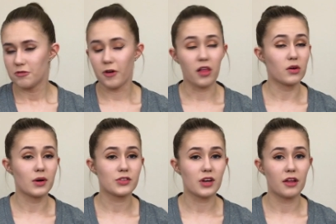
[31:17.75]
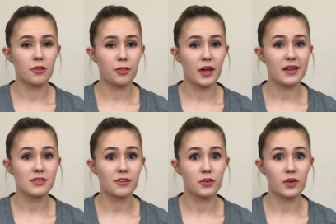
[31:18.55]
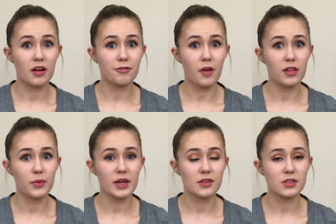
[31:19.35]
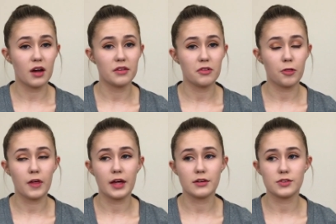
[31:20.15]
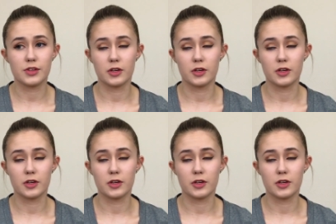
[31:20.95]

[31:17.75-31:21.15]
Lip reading: Follow us on the things if you're not following us on the things.